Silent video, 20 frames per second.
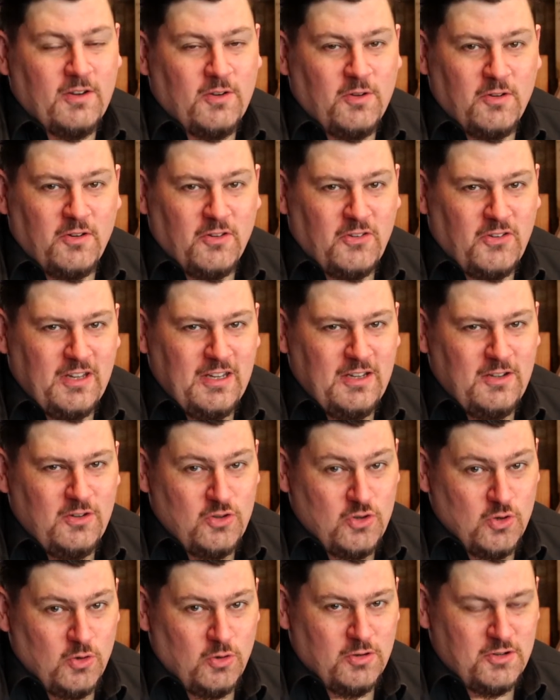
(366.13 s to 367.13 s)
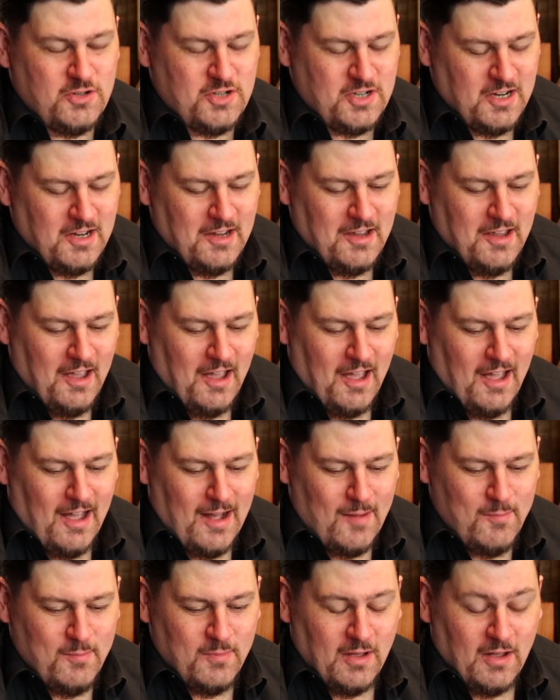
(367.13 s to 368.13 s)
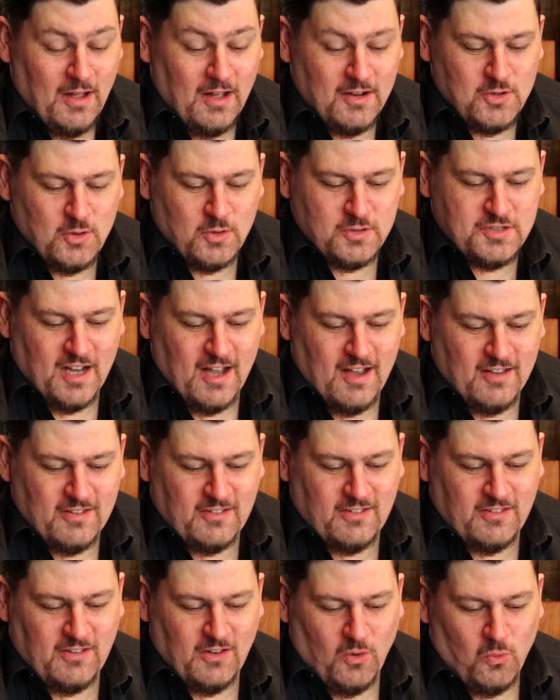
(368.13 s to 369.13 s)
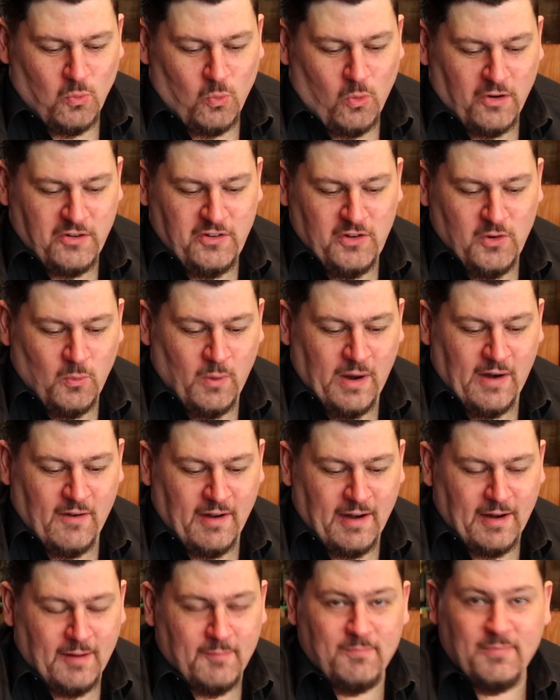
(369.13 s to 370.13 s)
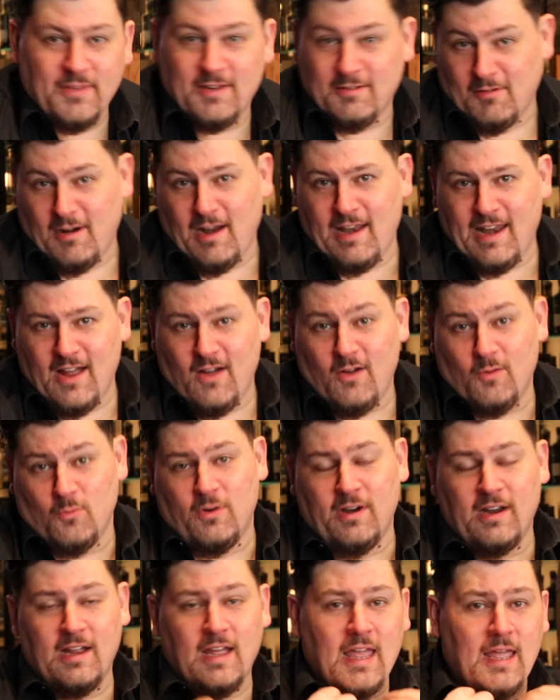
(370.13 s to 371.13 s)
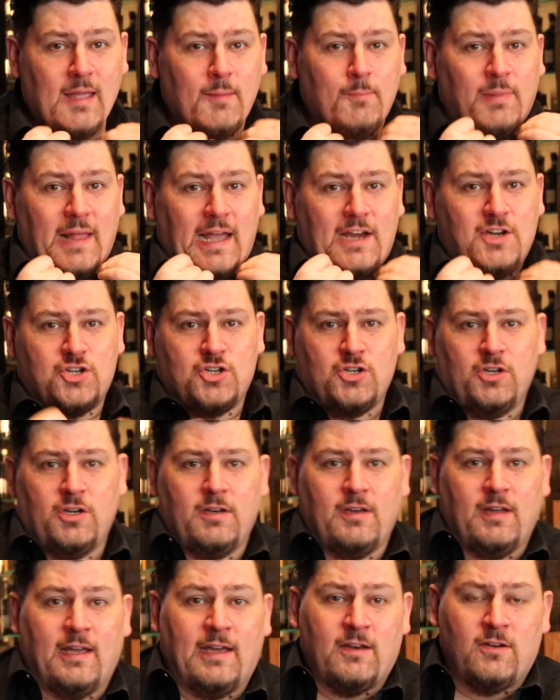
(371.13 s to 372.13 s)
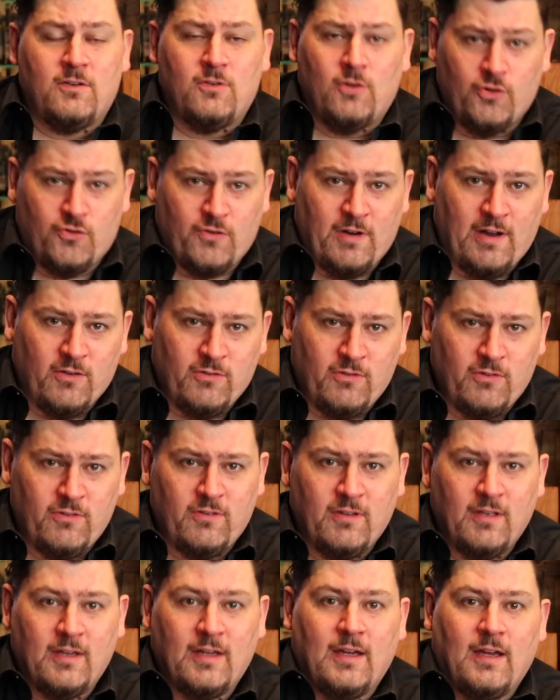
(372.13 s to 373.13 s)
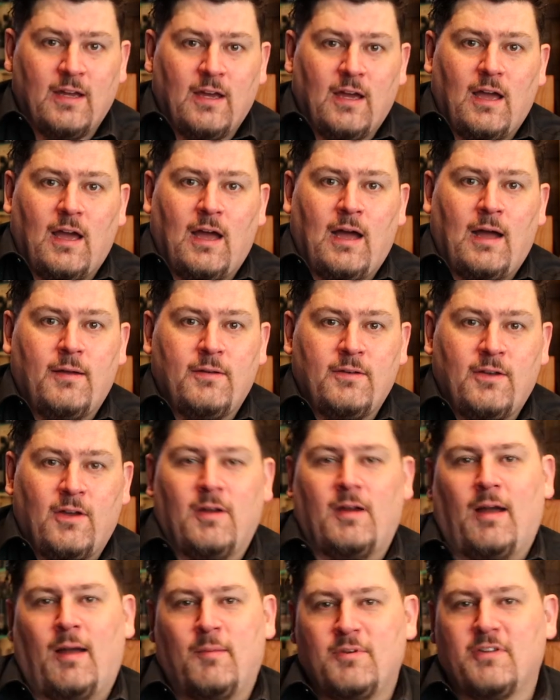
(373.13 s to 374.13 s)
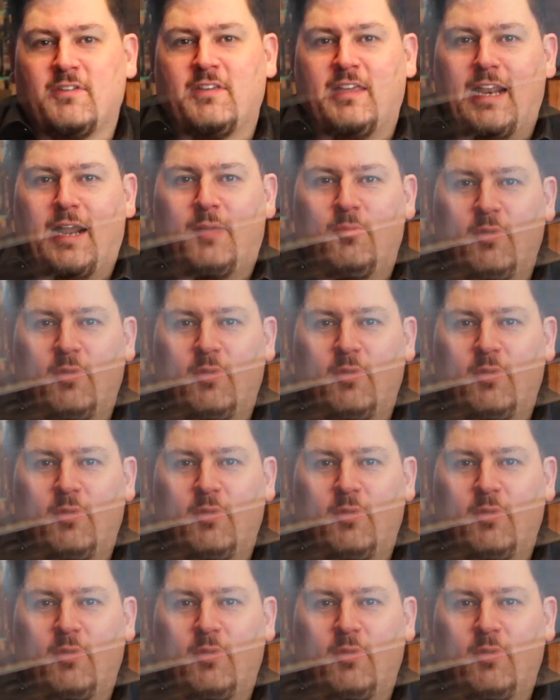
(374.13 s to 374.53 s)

Good to see you, George. George asks, what are you wearing? Right now, I'm wearing a black shirt and no trousers. No, I'm just kidding.